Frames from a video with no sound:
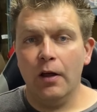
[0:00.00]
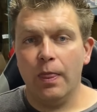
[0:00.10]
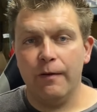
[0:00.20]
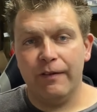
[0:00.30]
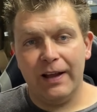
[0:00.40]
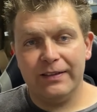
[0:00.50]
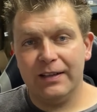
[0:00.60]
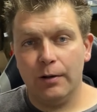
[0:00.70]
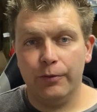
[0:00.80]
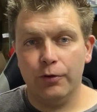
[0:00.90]
The van
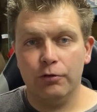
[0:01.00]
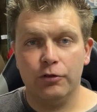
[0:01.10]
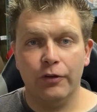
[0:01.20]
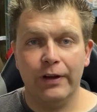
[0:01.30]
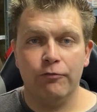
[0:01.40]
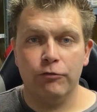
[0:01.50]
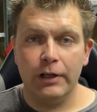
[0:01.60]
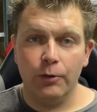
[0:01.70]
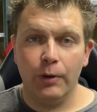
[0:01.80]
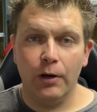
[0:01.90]
setup tour has gone down
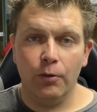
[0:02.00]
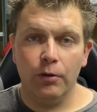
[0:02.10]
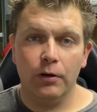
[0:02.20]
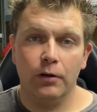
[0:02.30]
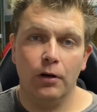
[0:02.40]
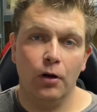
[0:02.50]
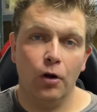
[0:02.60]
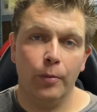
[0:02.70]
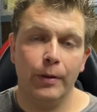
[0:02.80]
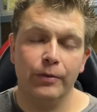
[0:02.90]
really well. A
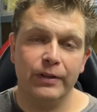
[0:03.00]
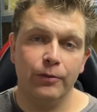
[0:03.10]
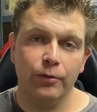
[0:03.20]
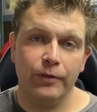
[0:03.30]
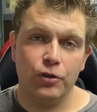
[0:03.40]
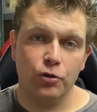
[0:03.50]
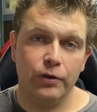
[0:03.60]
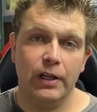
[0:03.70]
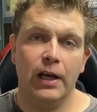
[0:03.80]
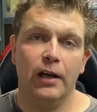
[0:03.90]
lot of people seem to have
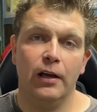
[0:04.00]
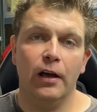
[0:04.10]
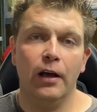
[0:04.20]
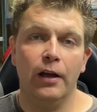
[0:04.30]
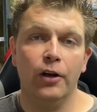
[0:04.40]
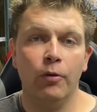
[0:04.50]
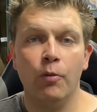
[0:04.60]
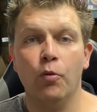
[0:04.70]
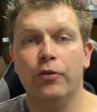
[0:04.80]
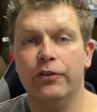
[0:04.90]
enjoyed that and
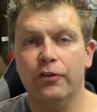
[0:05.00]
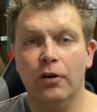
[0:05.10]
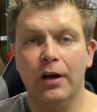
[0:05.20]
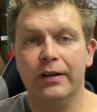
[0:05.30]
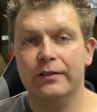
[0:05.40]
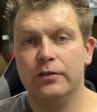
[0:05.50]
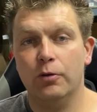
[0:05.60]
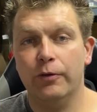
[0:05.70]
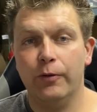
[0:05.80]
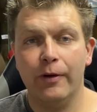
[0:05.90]
knowing what's inside.
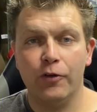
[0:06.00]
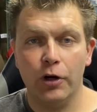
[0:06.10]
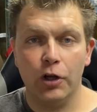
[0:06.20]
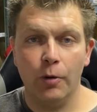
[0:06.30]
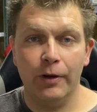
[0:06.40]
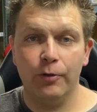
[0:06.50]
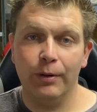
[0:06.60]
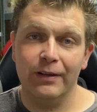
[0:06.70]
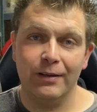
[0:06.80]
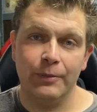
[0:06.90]
So if you have got any comments,
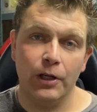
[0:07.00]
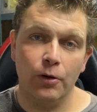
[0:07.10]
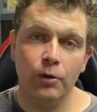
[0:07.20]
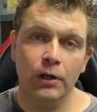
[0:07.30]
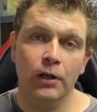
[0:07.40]
please let me know.